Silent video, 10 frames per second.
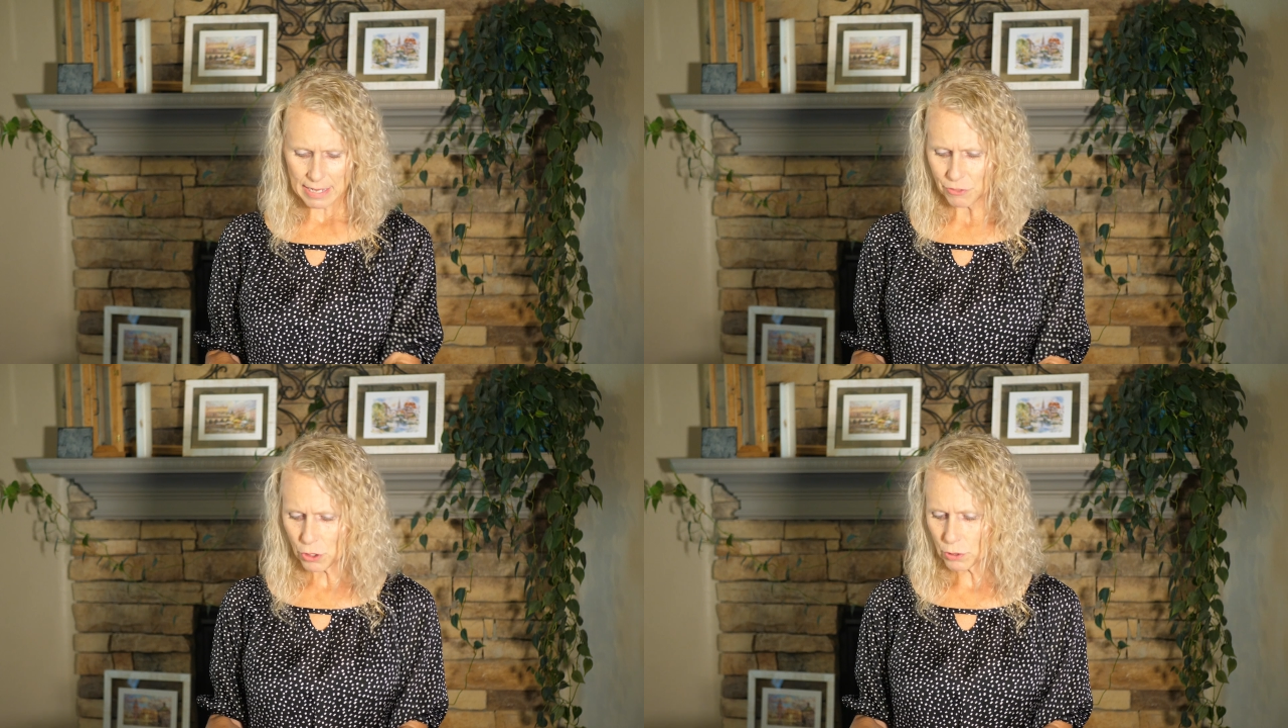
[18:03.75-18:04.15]

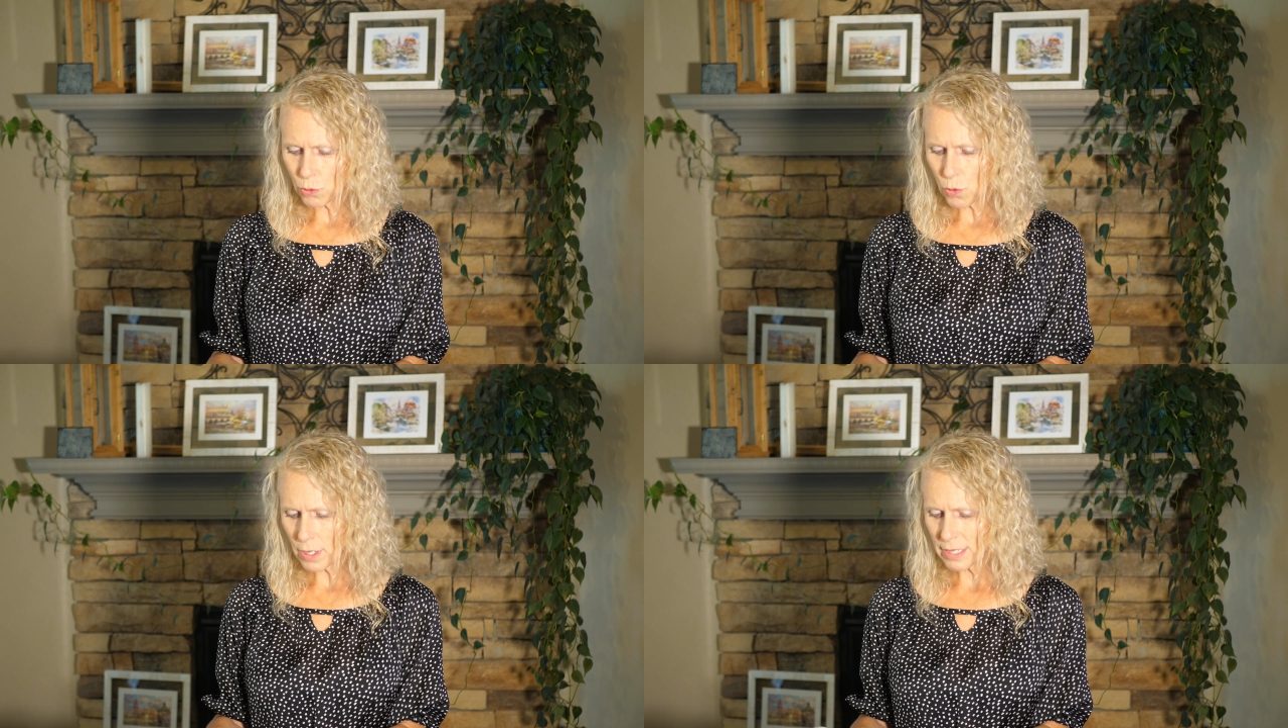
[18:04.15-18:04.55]
If the
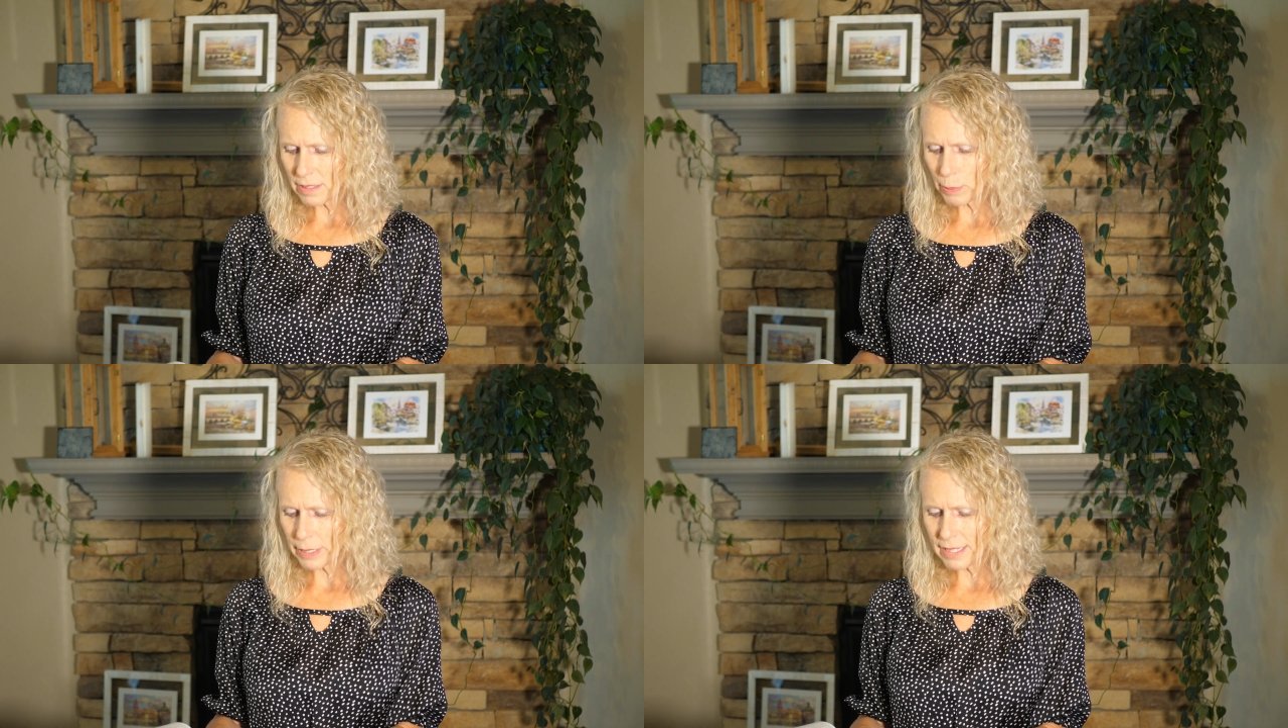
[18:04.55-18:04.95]
Lord
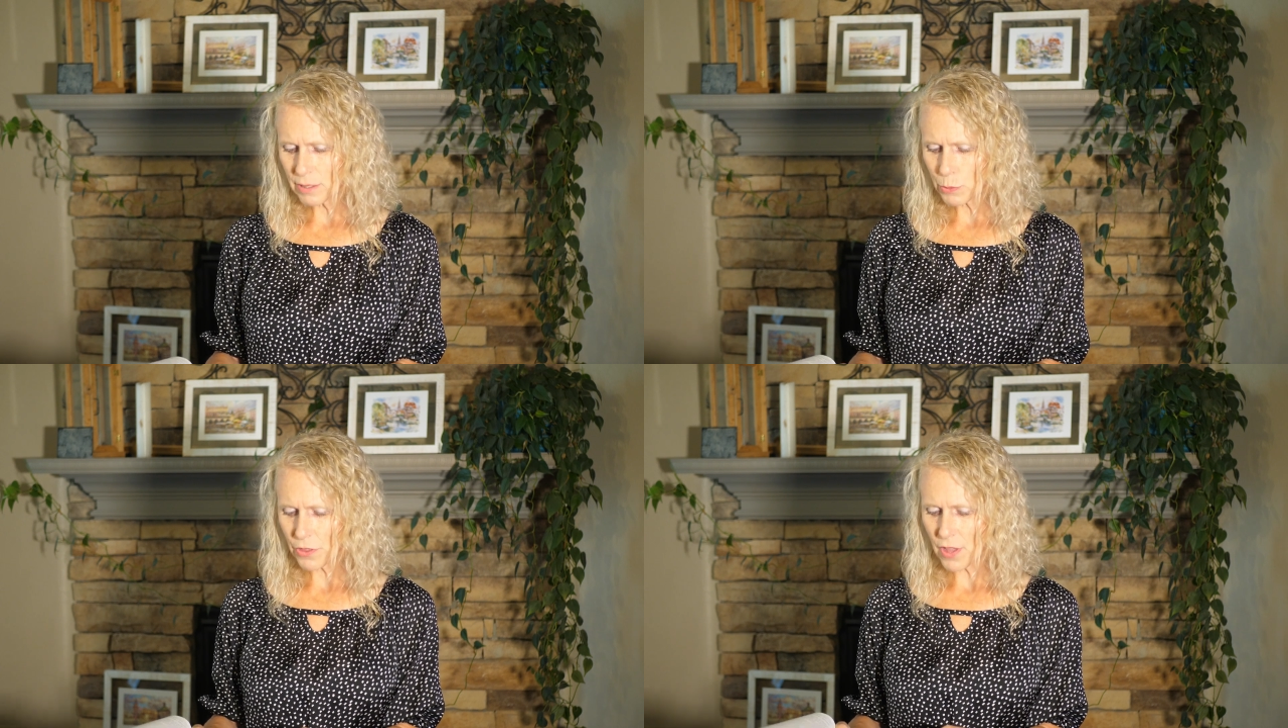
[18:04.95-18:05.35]
is
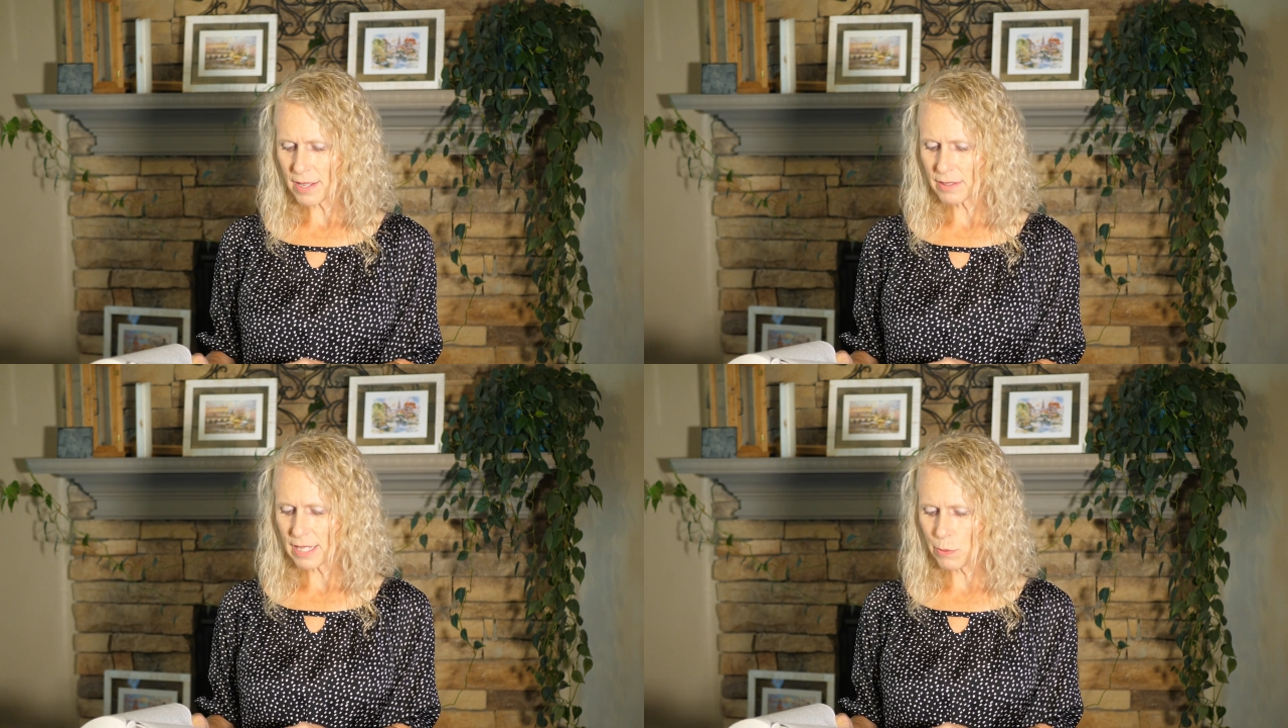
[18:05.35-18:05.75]
pleased with
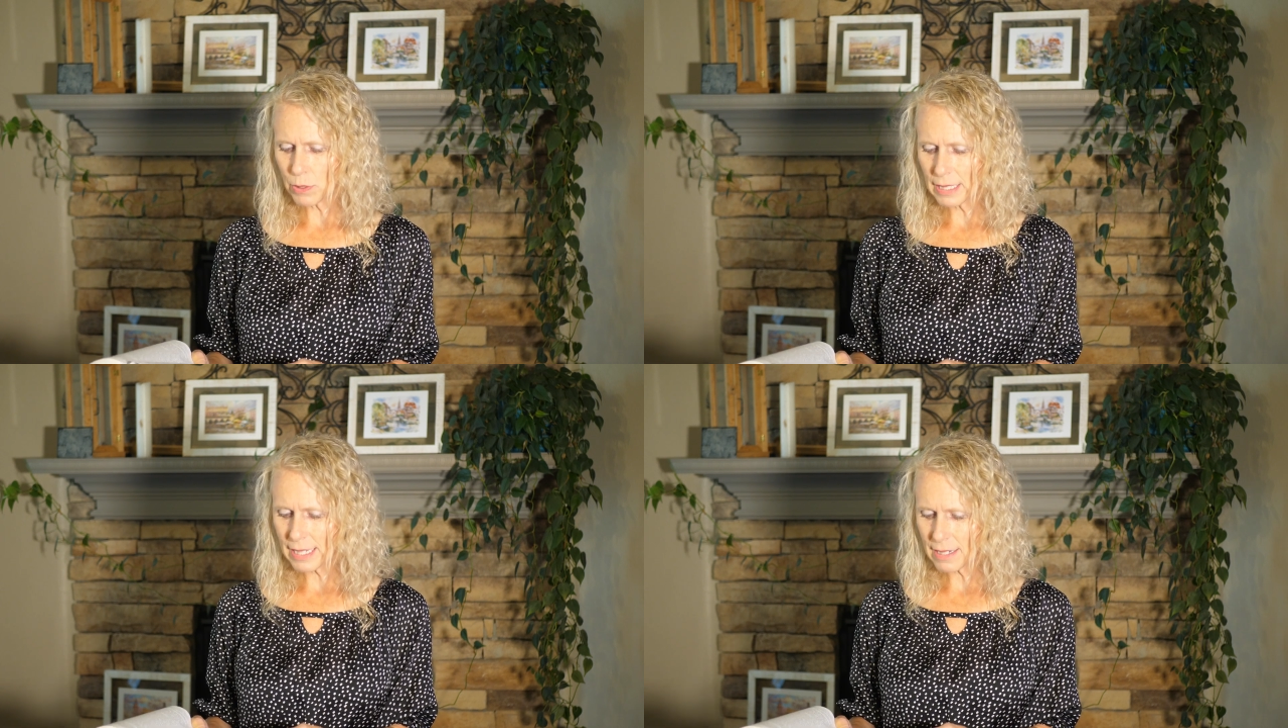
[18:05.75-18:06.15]
us, he
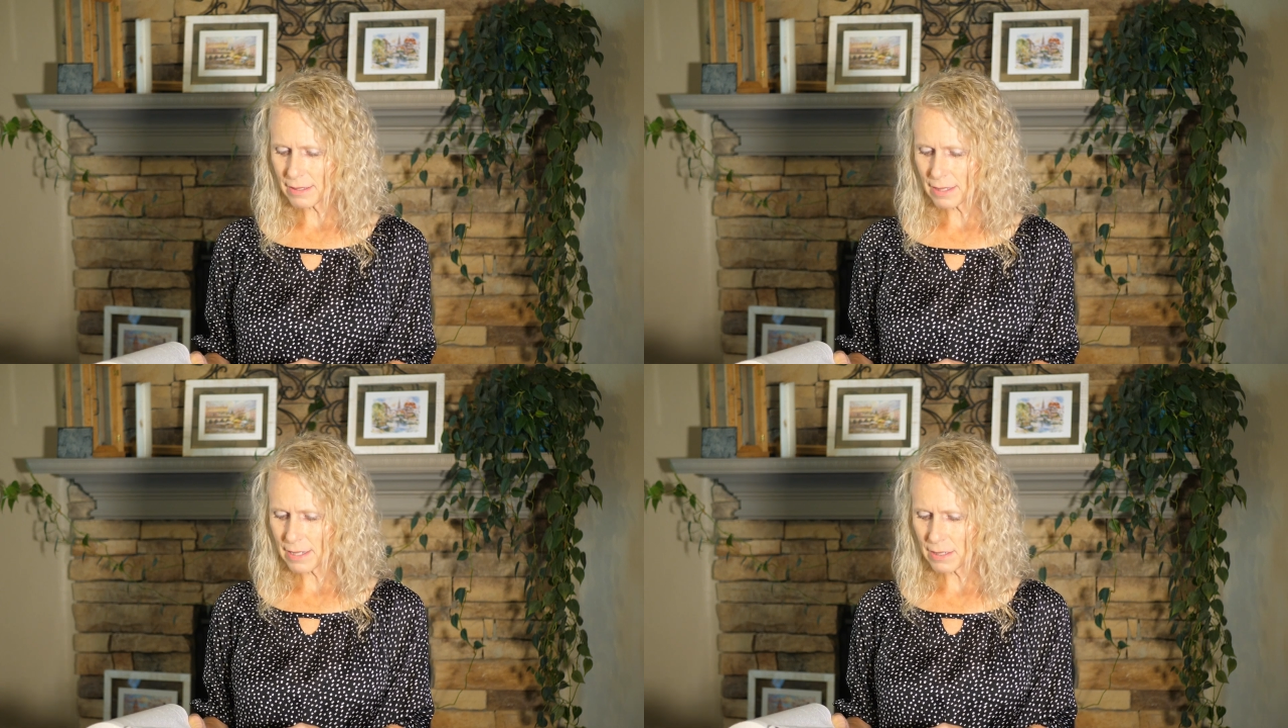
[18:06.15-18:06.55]
will lead
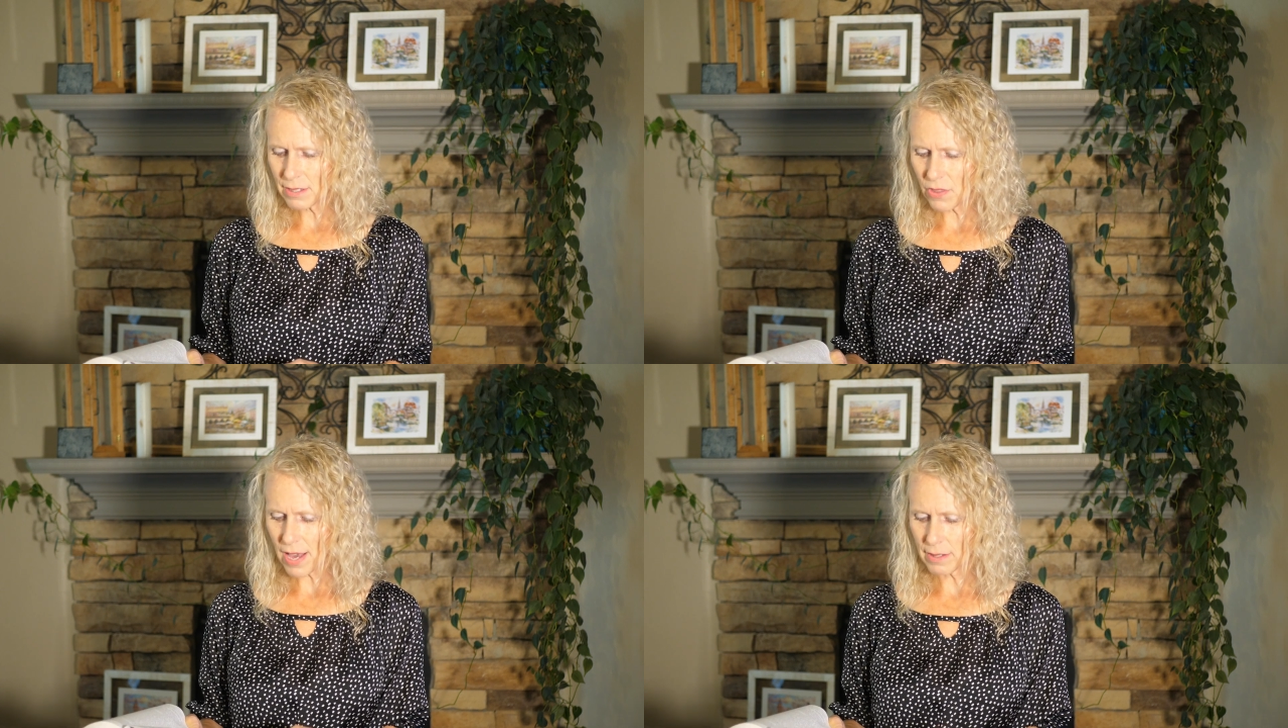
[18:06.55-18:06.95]
us
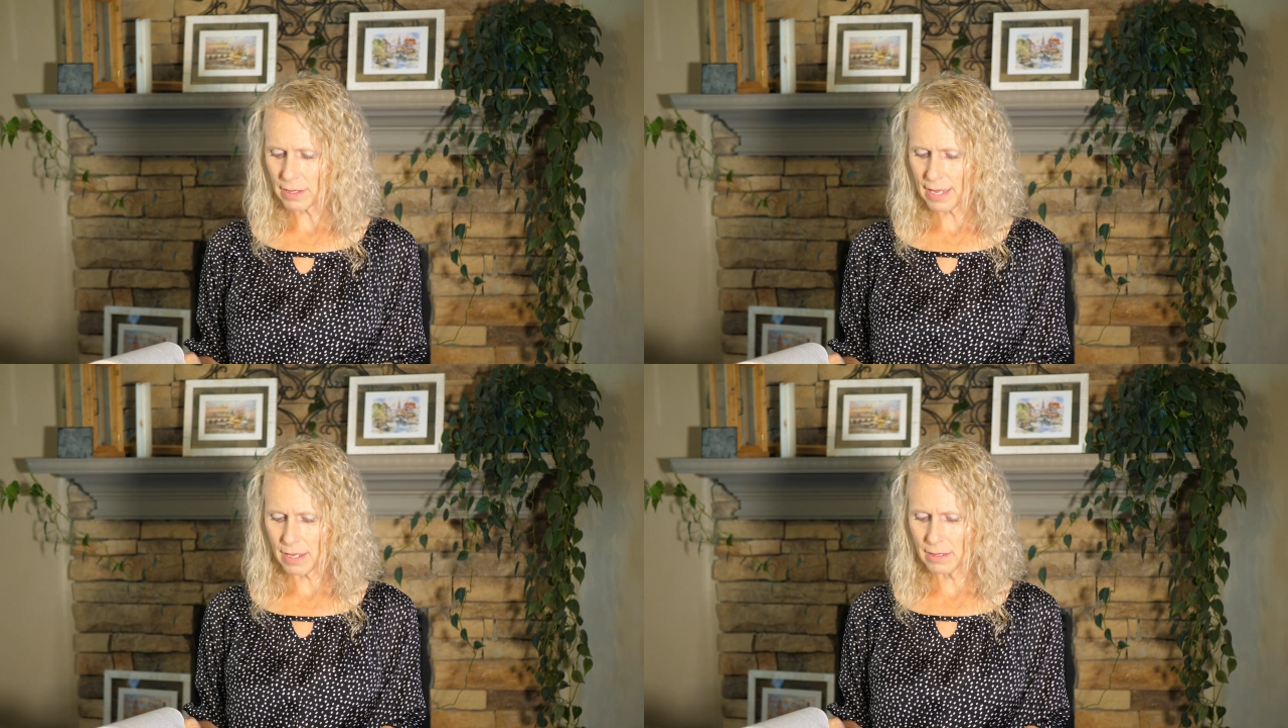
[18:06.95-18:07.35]
into that
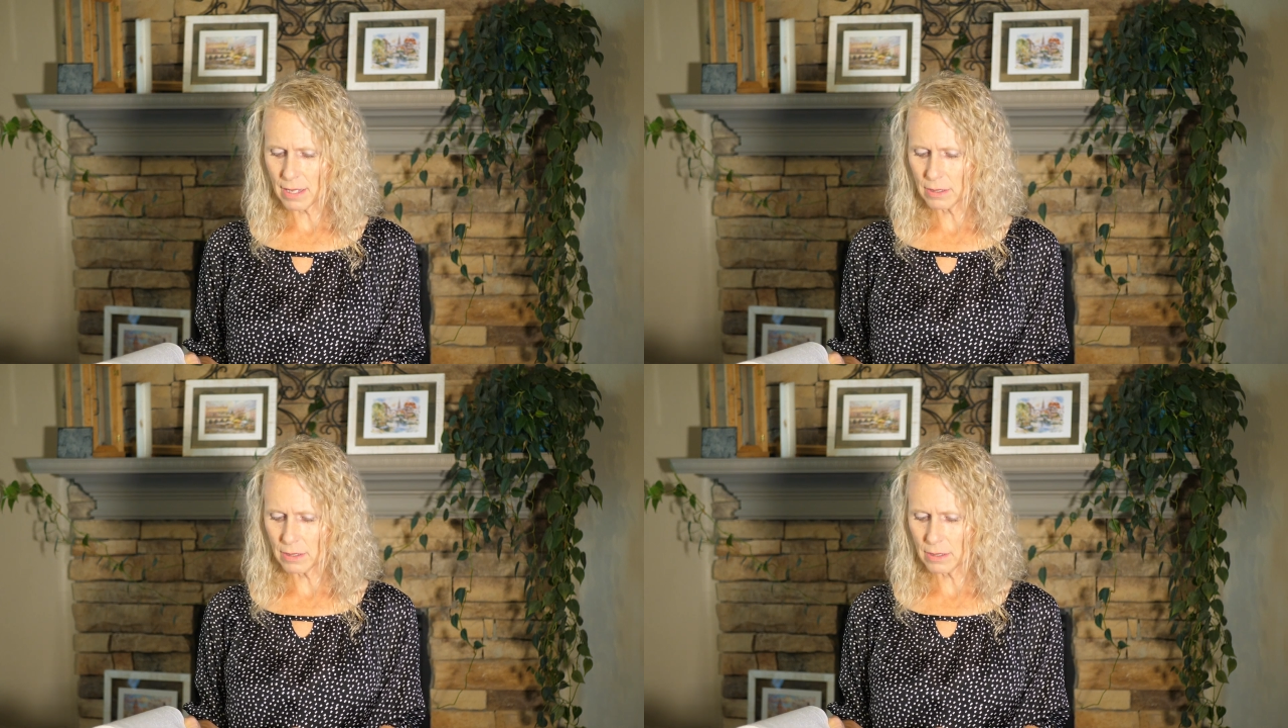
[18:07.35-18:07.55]
land,